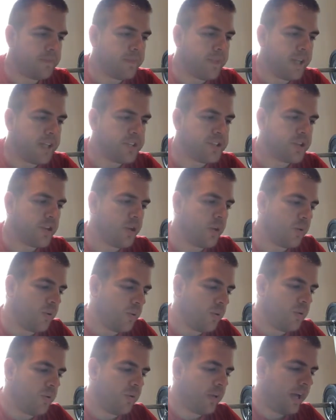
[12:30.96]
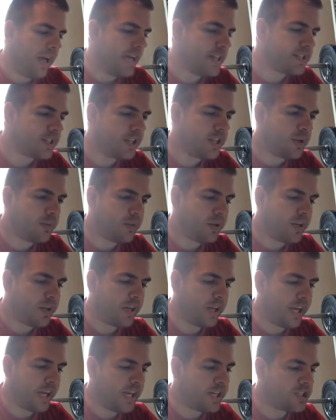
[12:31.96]
And so as an
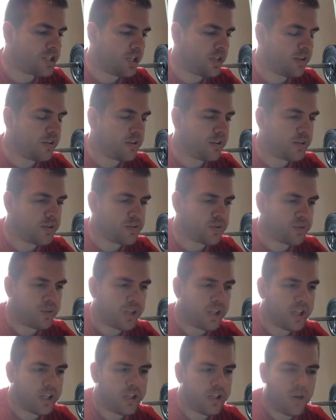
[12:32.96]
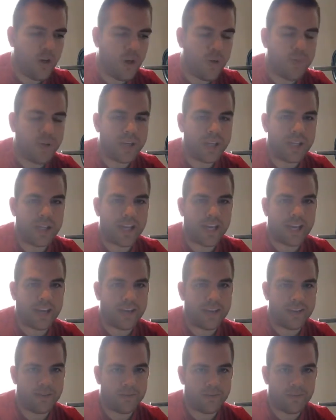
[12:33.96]
independent agent, there's really nobody that
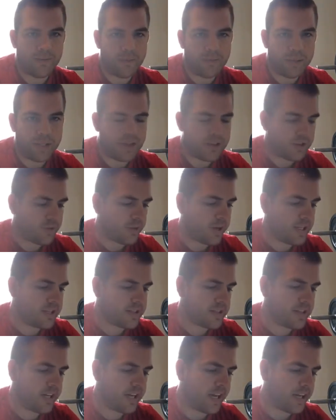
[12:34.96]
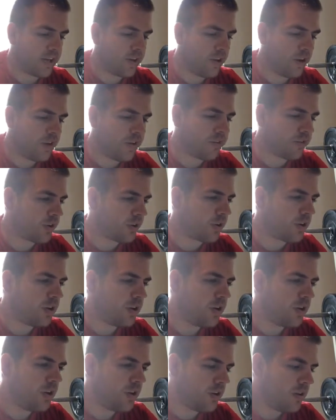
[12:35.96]
can beat the rates that I can offer
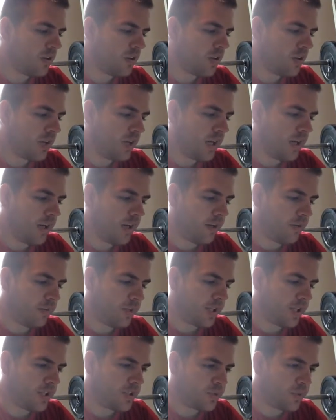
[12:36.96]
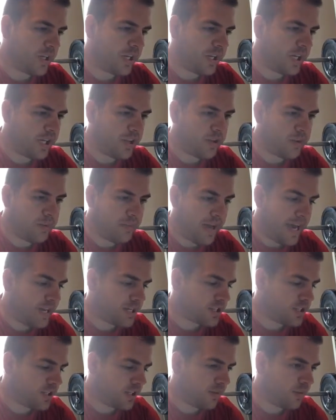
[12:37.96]
because we can either
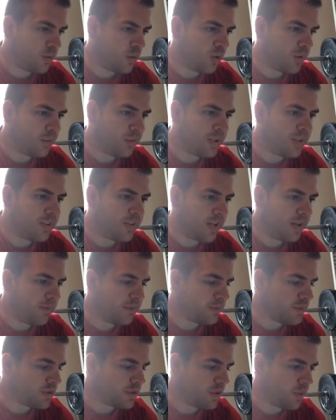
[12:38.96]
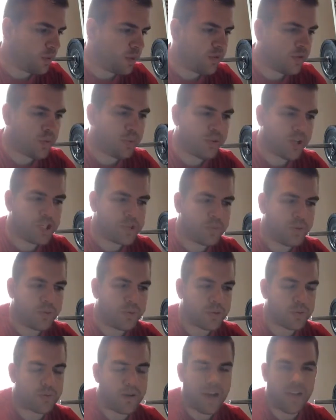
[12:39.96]
match them or beat them. So we replace
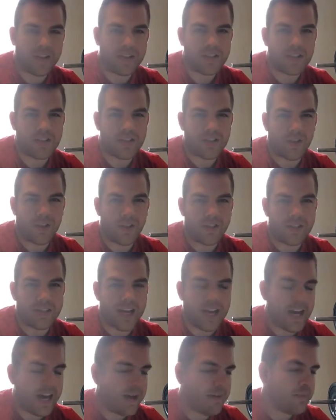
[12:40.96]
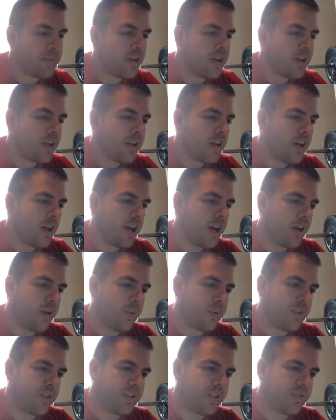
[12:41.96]
people's policies all the time
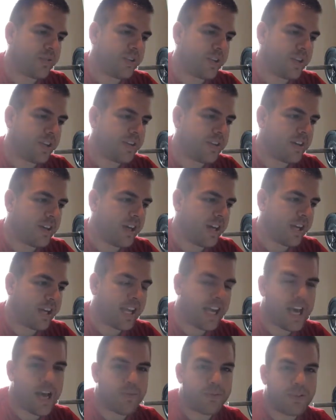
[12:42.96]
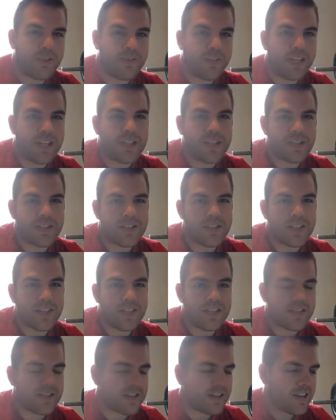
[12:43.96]
with different captive
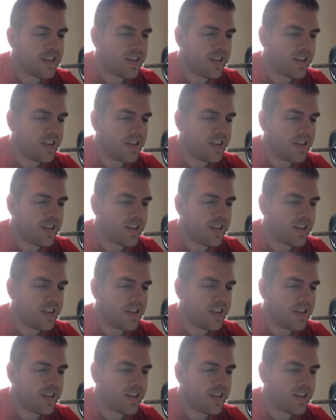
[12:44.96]
agencies.